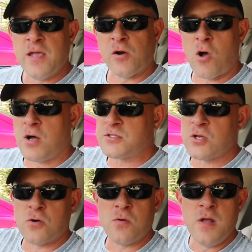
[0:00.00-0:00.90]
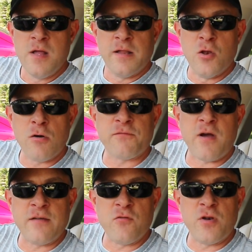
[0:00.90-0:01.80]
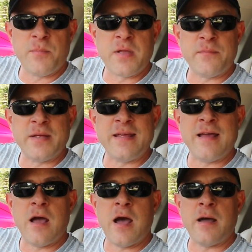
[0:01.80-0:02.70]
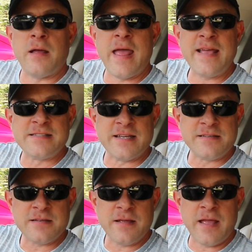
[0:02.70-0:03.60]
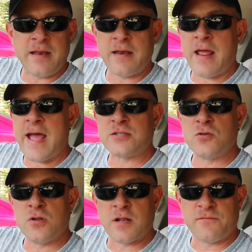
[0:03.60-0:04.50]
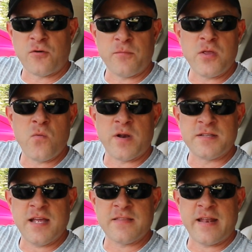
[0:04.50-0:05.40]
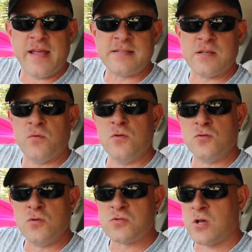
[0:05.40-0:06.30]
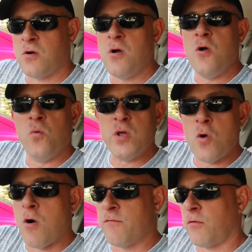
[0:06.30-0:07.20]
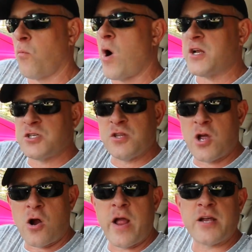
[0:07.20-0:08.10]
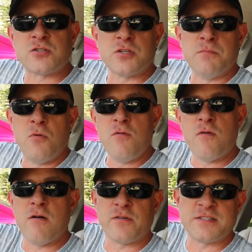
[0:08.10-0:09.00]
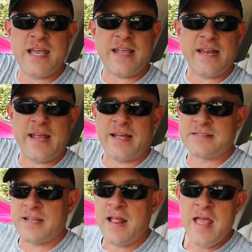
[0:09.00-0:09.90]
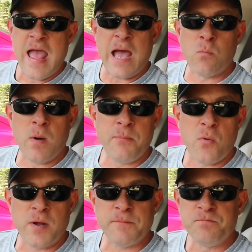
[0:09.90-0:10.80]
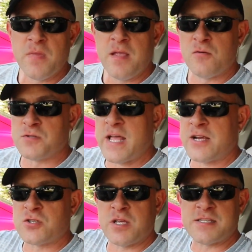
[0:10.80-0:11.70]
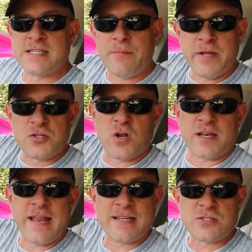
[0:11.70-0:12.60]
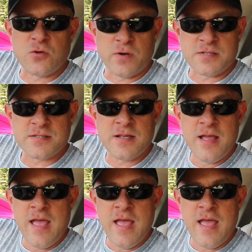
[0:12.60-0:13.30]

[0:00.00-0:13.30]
It'll also notify you an upcoming exit and ask you to confirm that you want to take that exit. When you do so, we go over watching the car actually move over, taking exit. At one point, there was actually a semi truck next to us